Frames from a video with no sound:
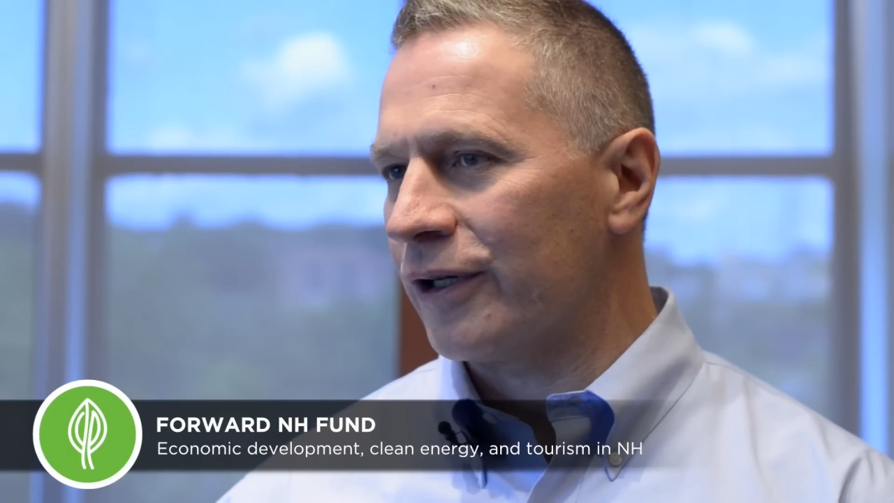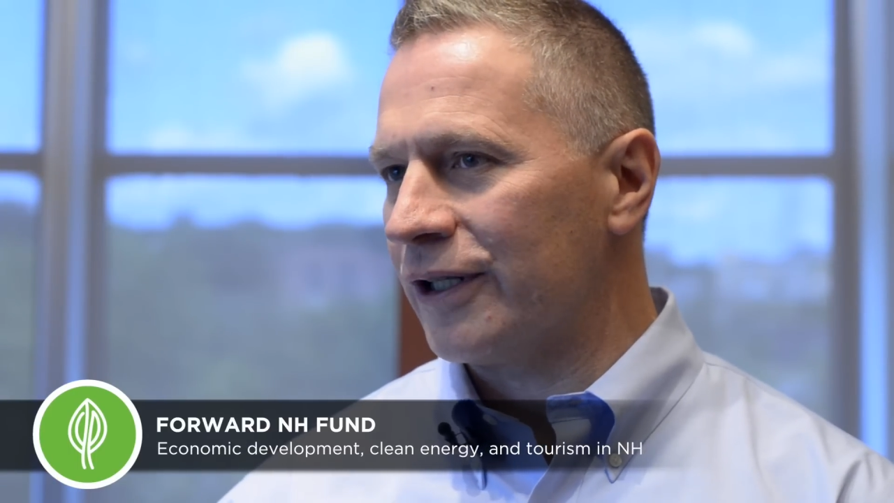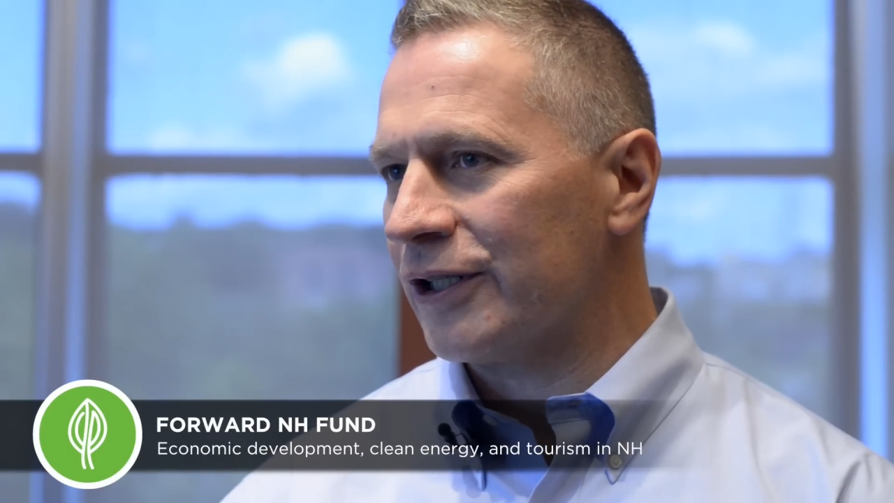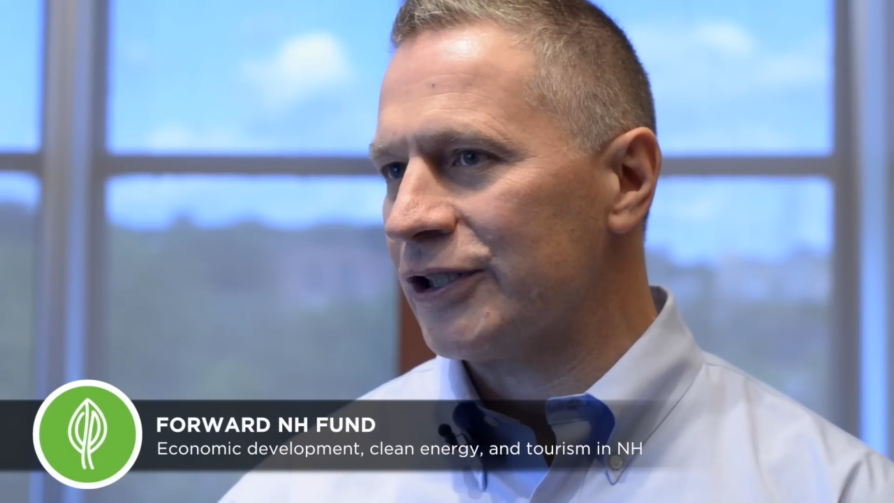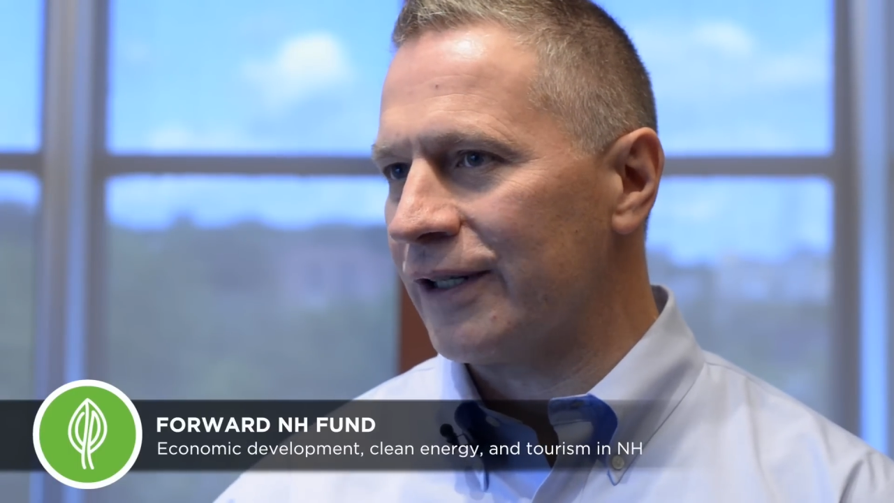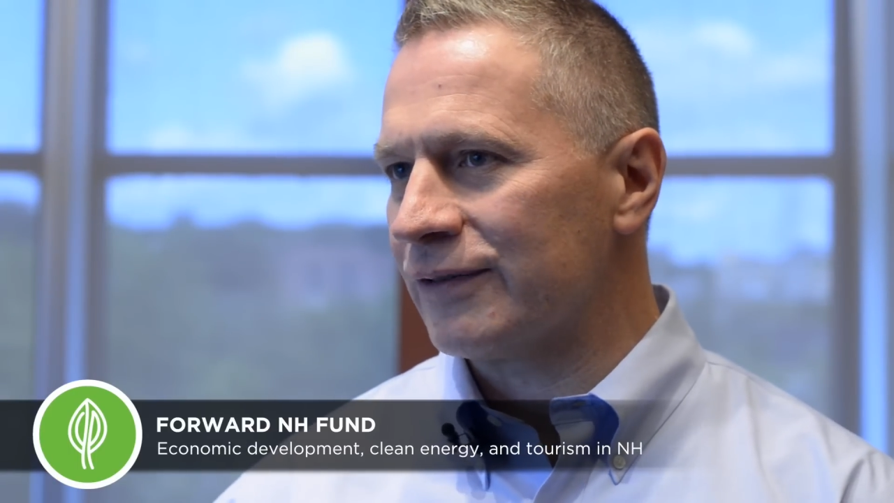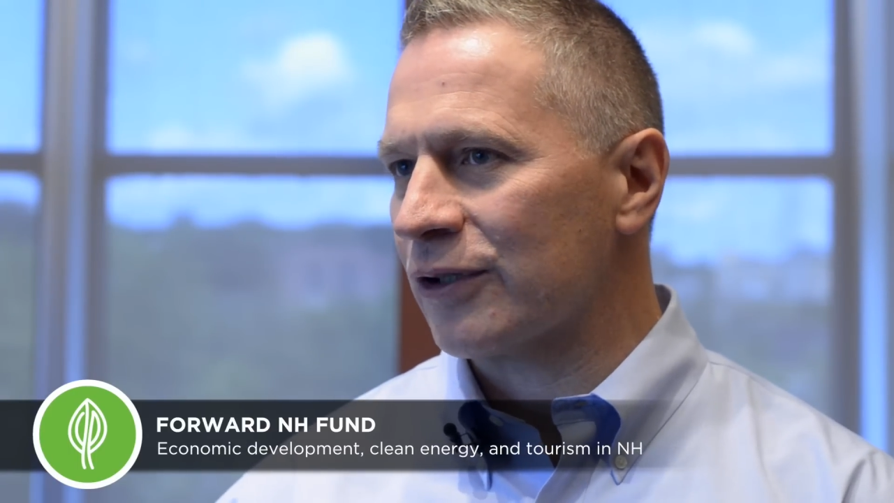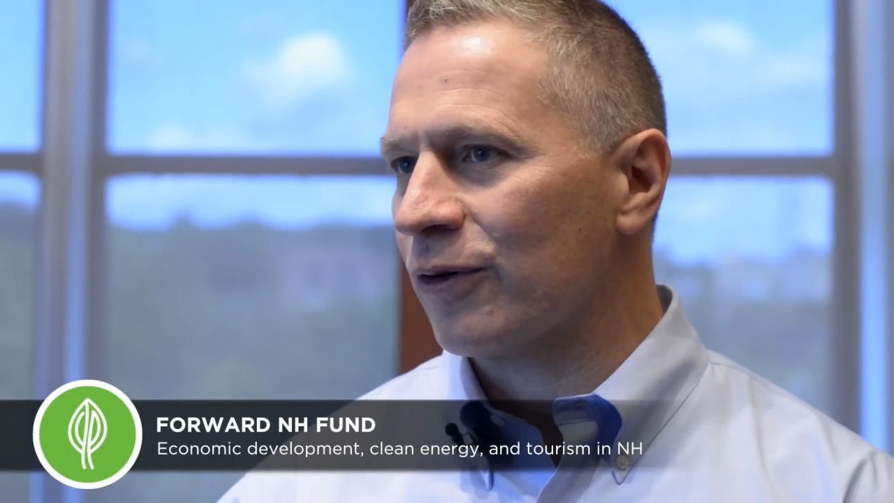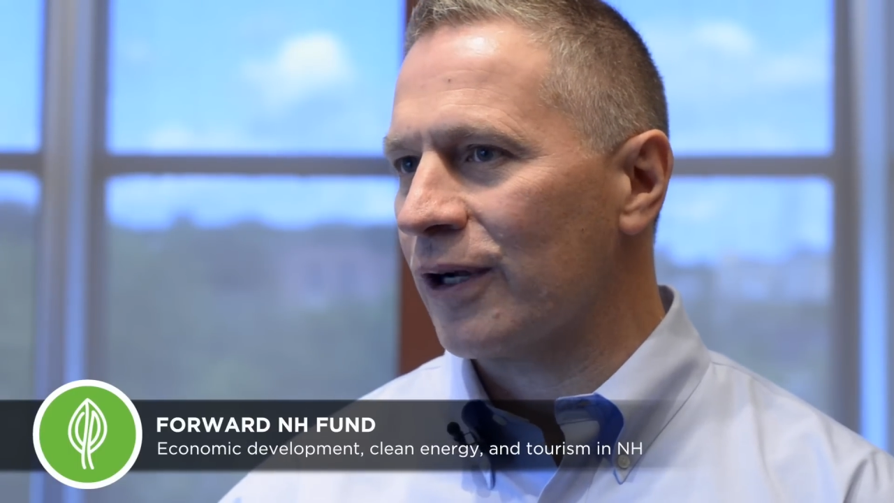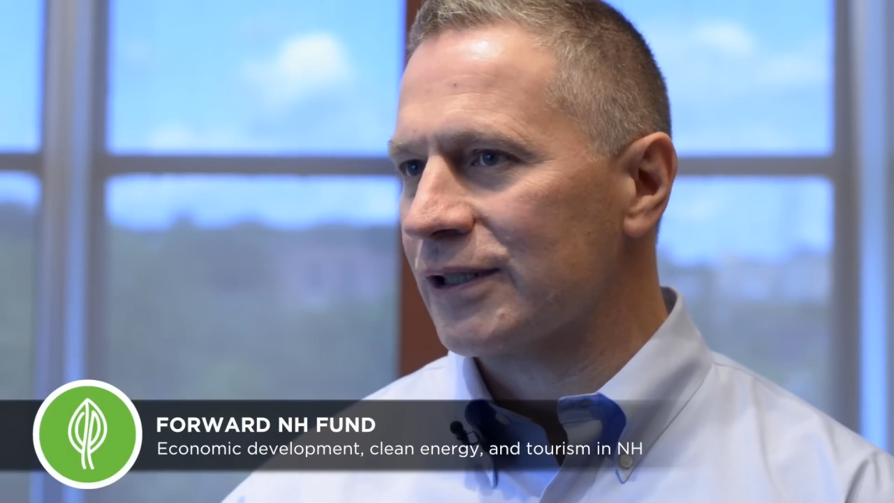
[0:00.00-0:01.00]
initiatives
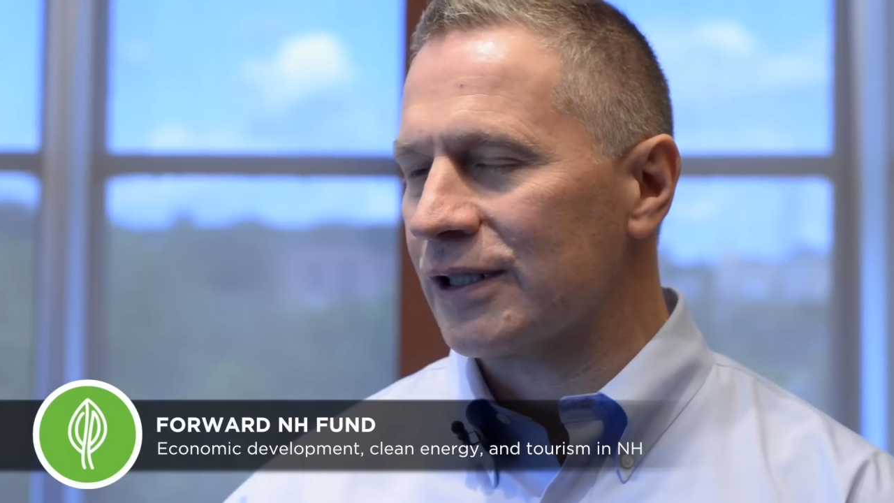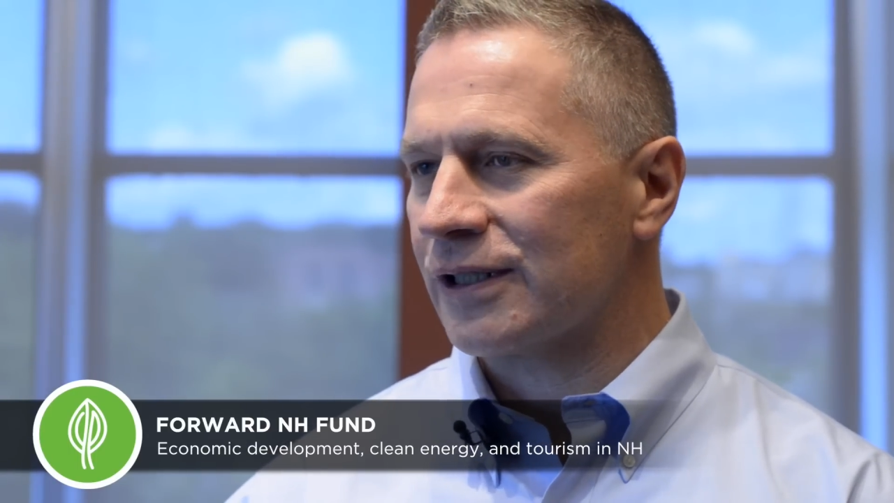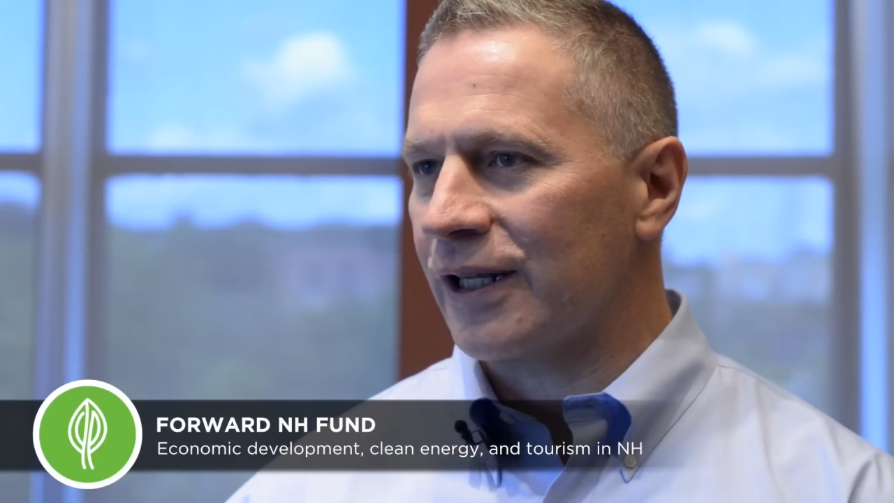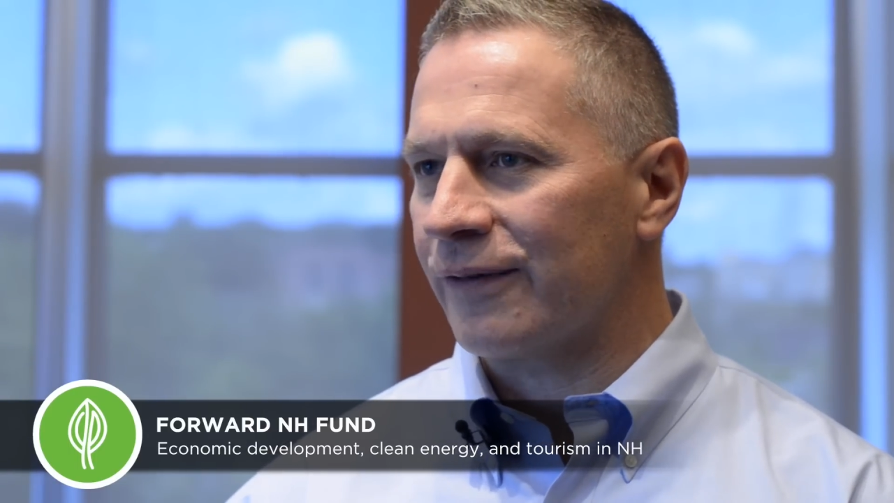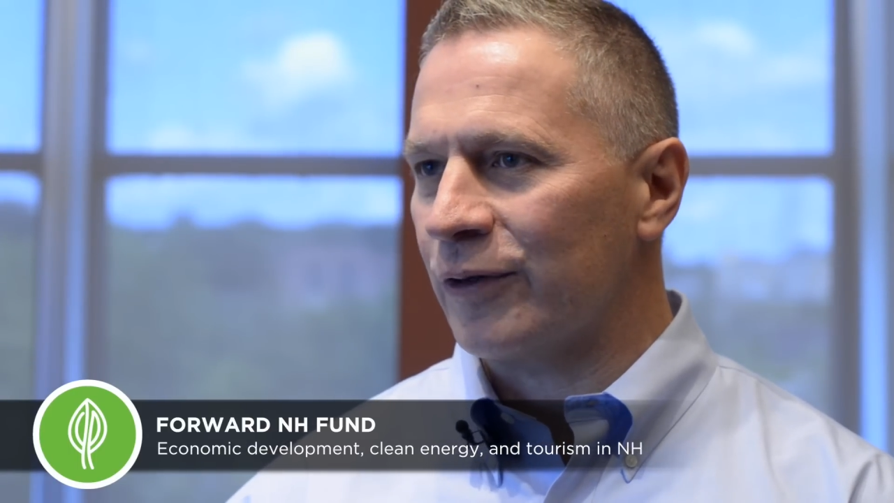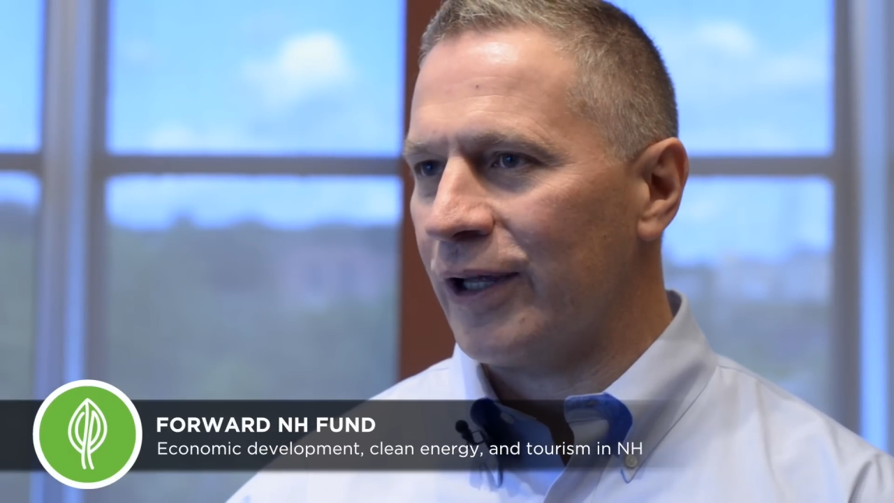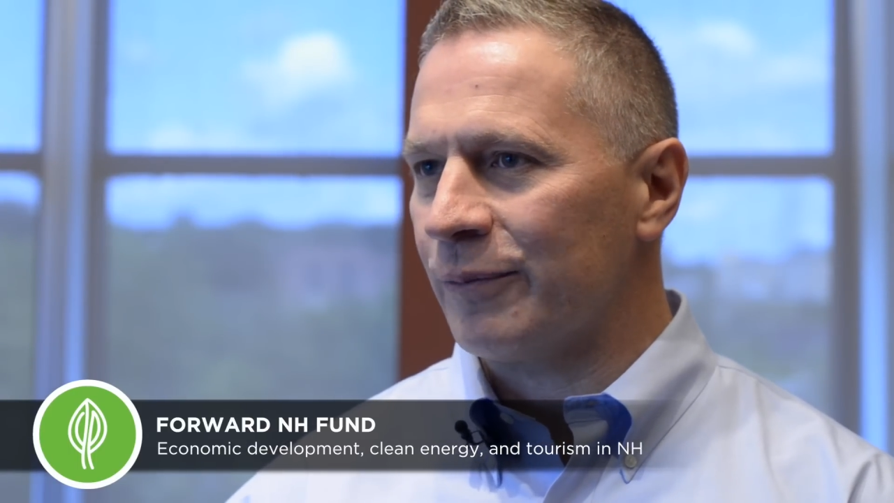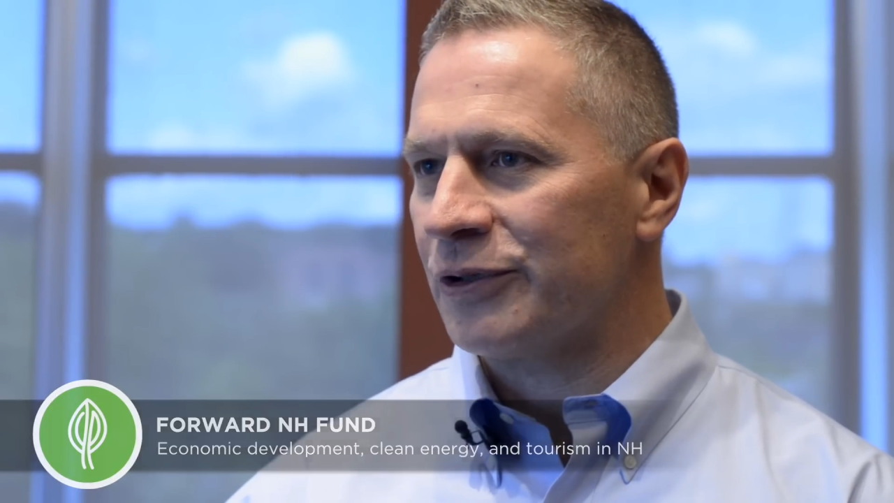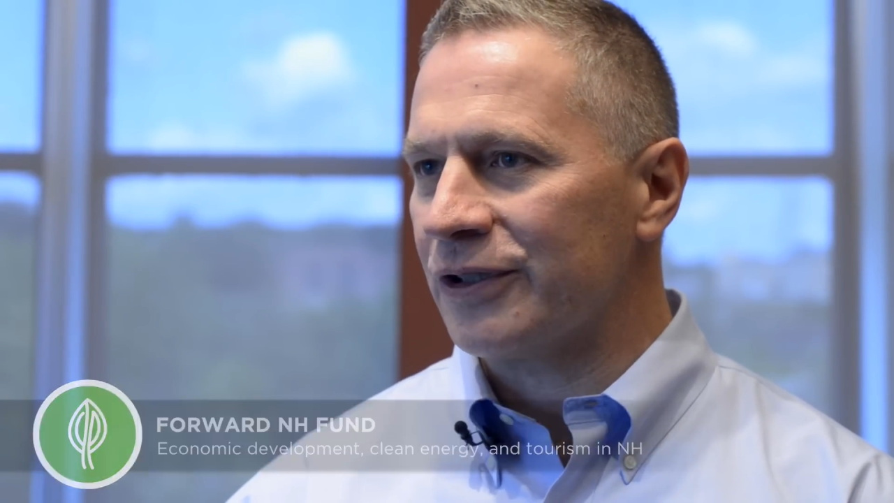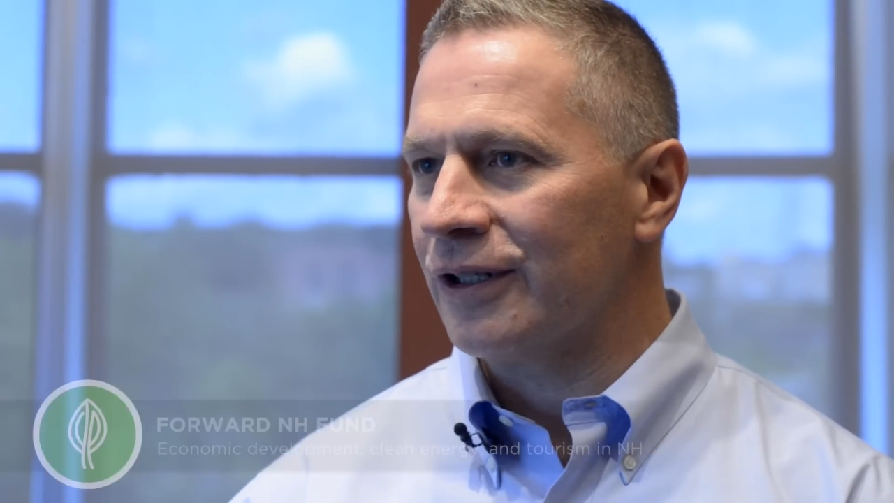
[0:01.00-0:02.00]
across the state of New
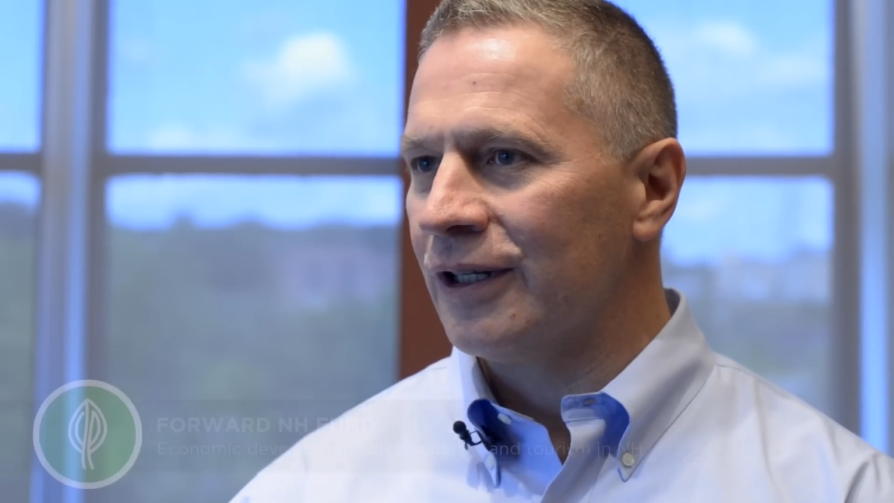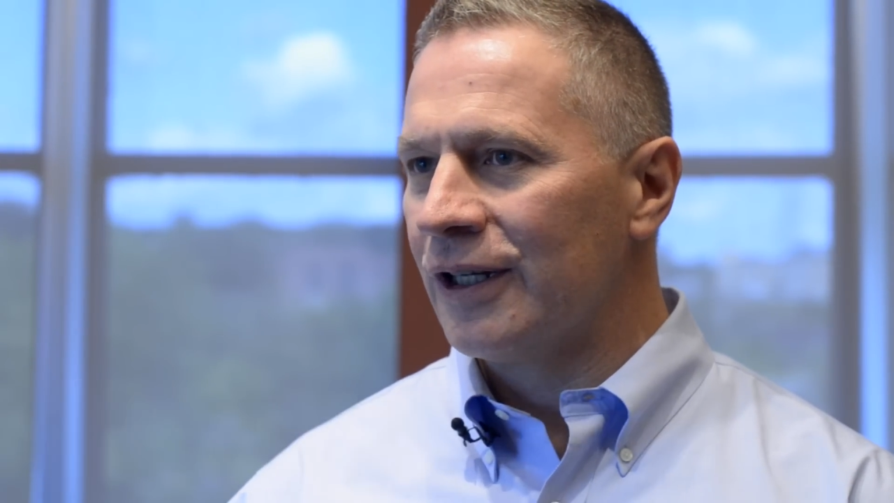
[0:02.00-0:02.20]
Hampshire.